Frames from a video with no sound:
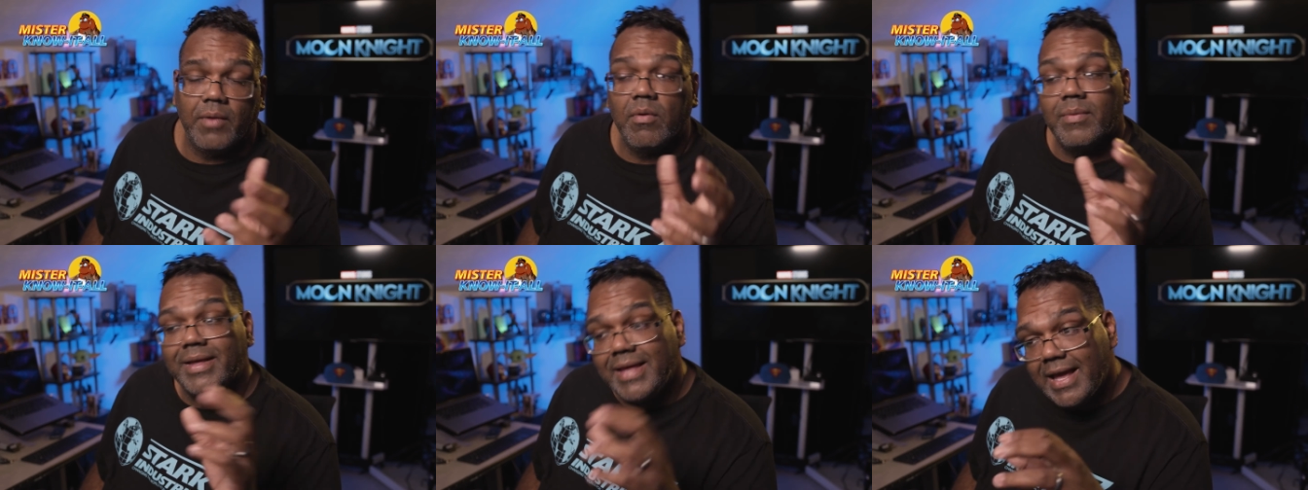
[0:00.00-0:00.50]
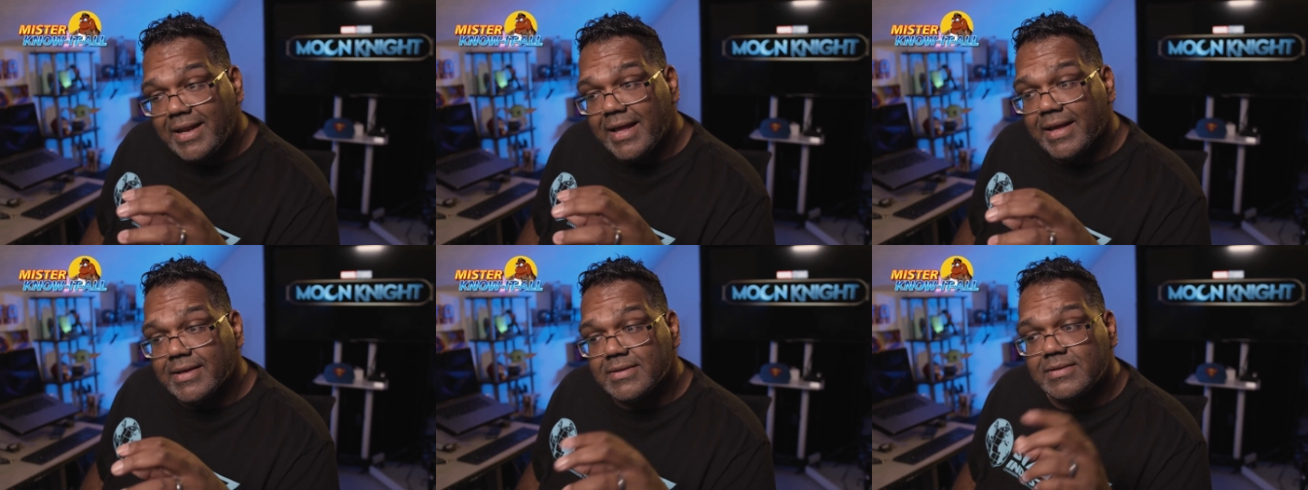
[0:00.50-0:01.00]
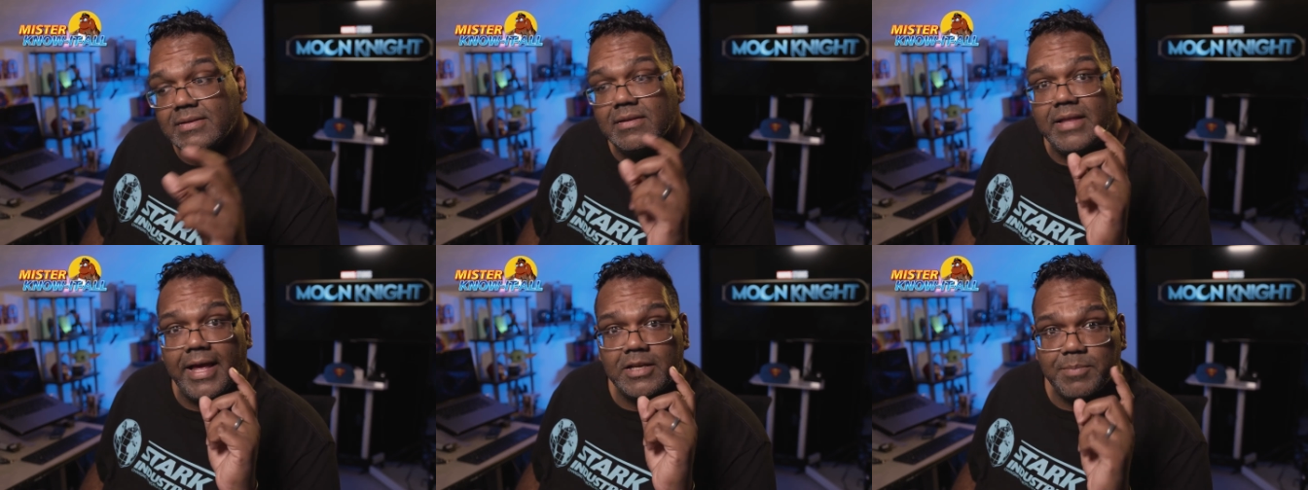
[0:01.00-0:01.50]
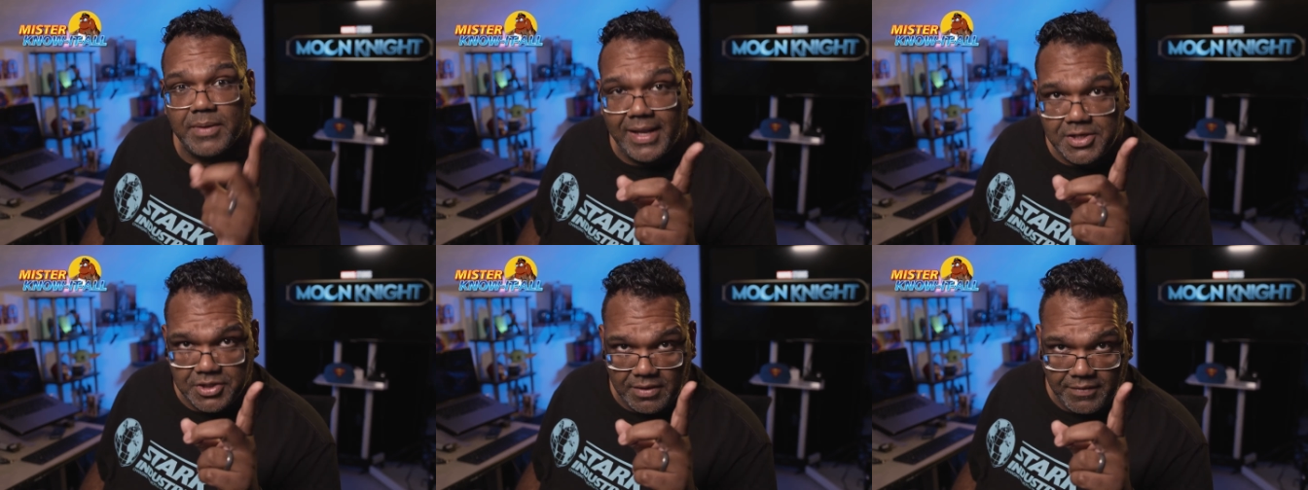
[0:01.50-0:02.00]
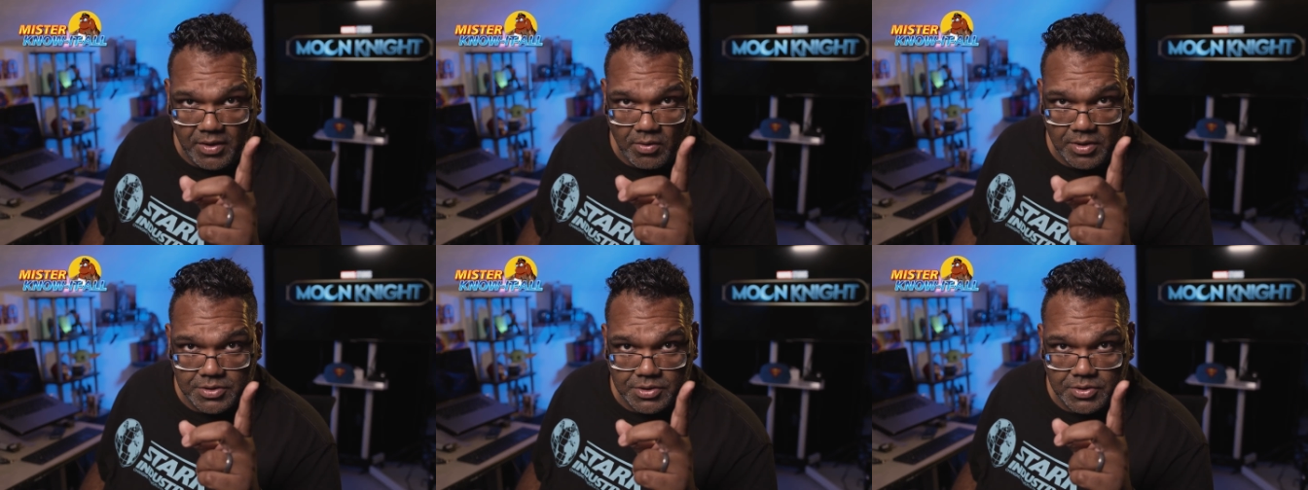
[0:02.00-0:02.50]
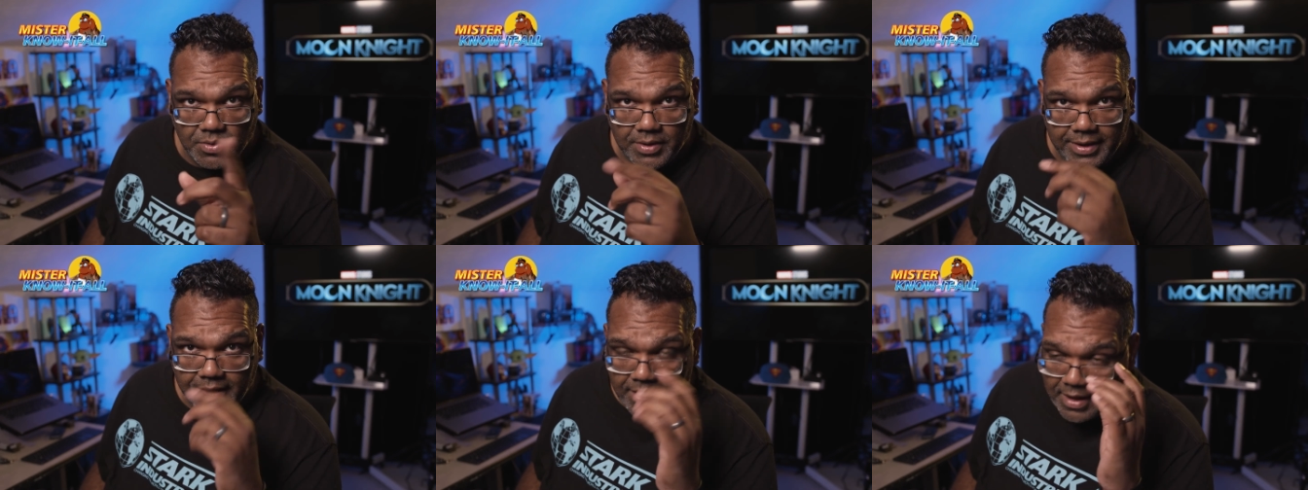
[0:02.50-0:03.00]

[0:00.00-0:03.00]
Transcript: What we get is the explanation of the origin story,